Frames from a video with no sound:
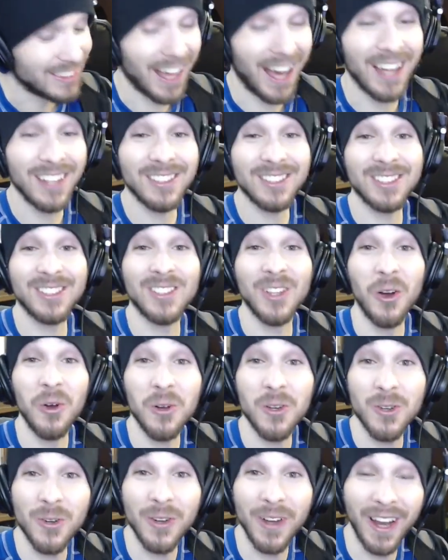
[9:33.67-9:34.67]
That is
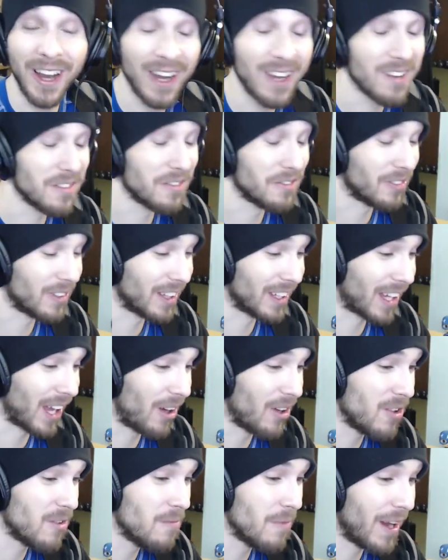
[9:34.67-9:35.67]
so creative, like
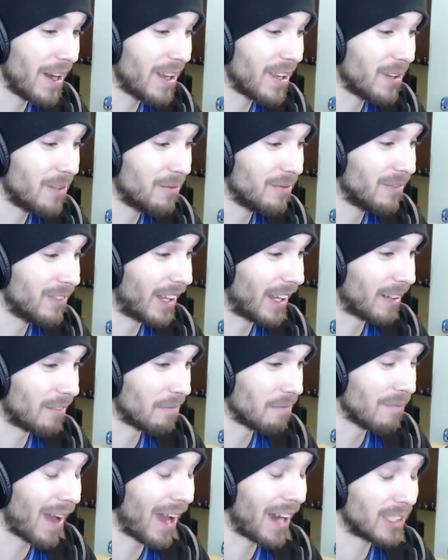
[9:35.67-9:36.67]
how you made him
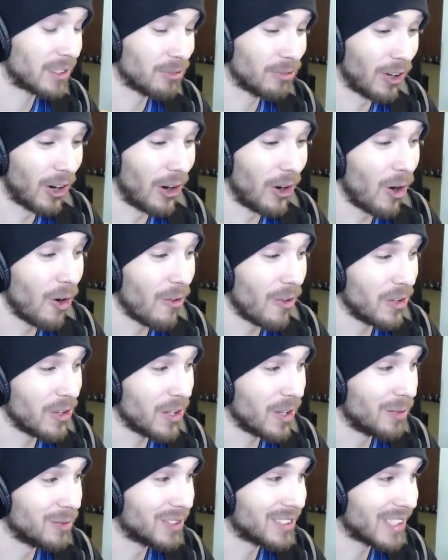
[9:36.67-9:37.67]
like Max fall, then
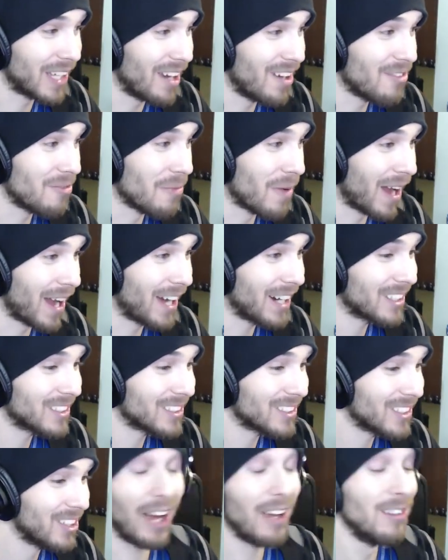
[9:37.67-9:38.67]
him save
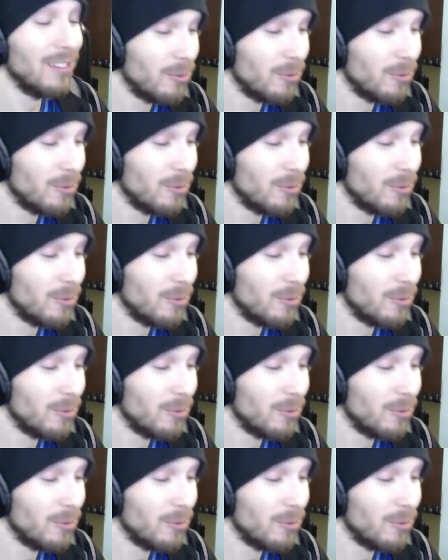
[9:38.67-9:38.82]
Max. I